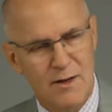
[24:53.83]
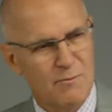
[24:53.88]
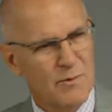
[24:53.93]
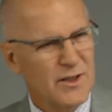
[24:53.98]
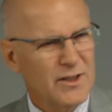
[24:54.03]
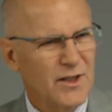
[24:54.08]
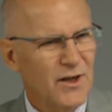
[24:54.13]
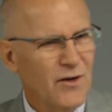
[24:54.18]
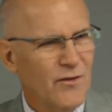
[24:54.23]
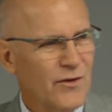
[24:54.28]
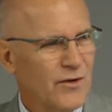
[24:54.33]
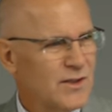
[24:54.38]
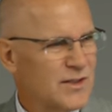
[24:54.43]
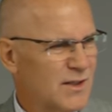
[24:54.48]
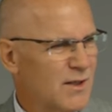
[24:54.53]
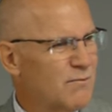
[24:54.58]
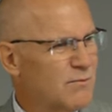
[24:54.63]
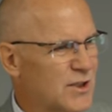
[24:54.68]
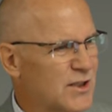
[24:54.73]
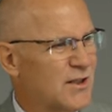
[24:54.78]
But you know, there's
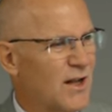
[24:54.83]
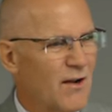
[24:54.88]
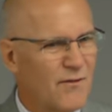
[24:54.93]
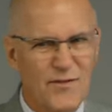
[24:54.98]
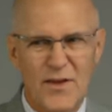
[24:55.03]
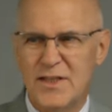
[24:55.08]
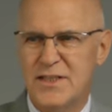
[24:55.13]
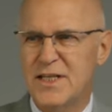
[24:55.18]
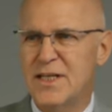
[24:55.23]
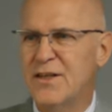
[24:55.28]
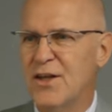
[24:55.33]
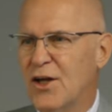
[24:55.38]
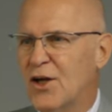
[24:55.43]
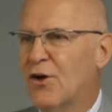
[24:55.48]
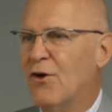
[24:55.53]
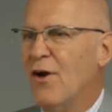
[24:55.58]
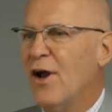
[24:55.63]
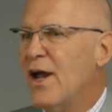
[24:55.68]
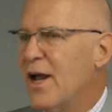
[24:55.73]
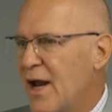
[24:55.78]
some stuff that's in the
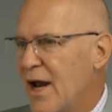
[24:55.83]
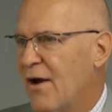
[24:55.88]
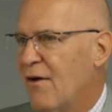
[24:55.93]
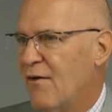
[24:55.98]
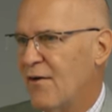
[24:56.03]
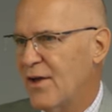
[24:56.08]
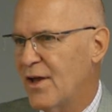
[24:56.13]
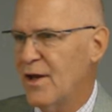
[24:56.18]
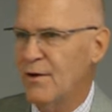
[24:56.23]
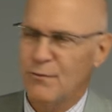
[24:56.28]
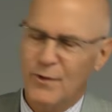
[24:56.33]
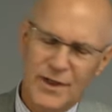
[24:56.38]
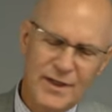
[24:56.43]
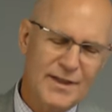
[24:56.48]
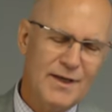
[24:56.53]
gray area, and we